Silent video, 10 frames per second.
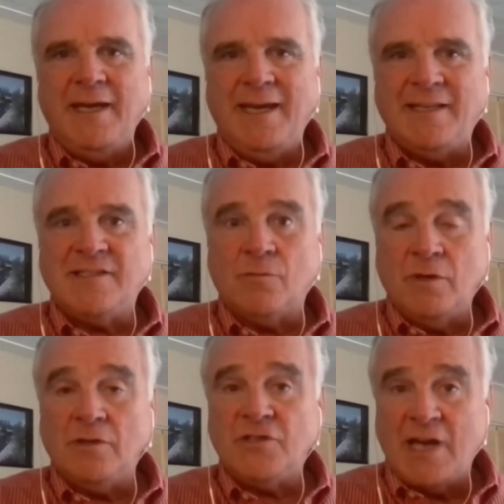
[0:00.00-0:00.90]
It's a
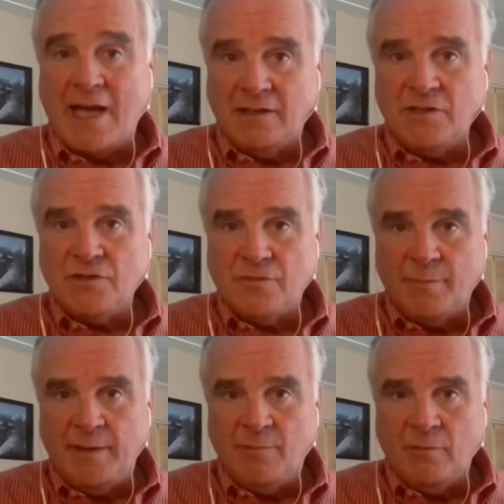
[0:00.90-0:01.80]
real challenge for
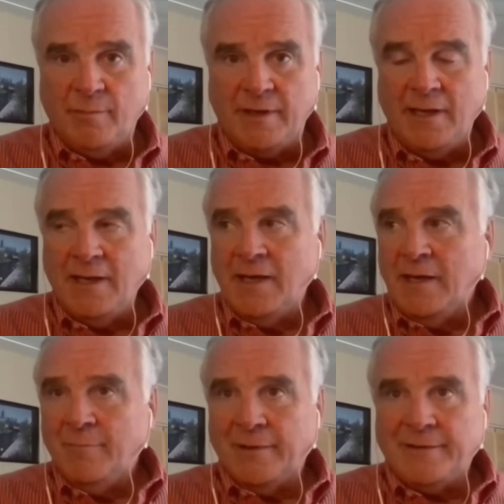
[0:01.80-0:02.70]
people,
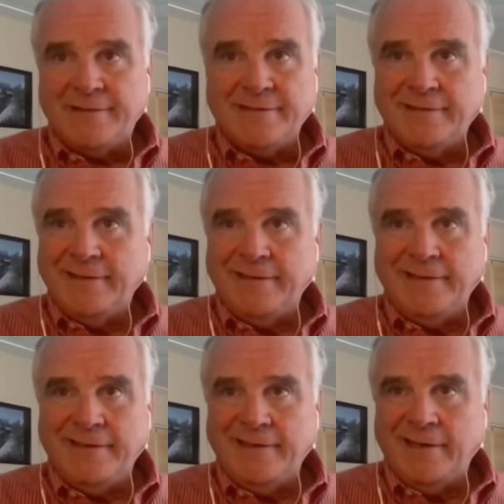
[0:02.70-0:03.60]
but
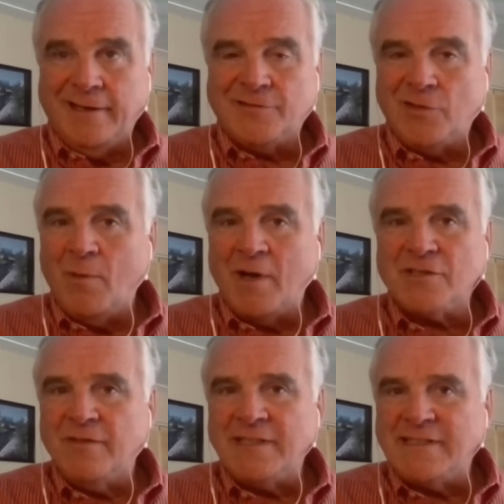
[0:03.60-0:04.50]
so
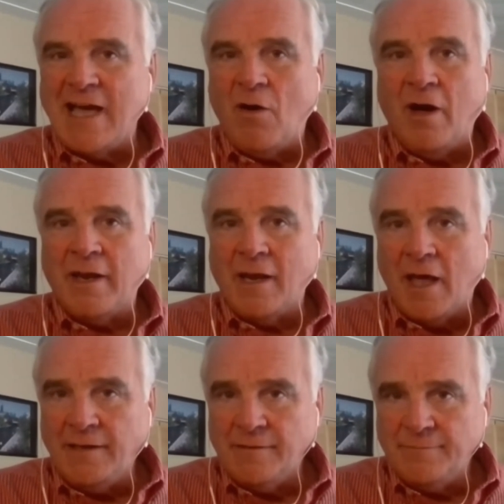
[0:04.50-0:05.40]
much of it is now
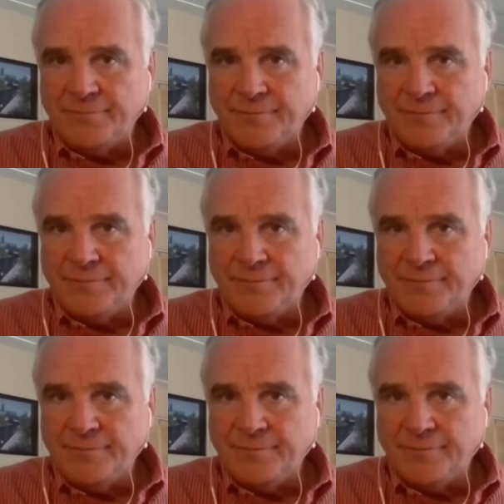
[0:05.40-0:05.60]
online.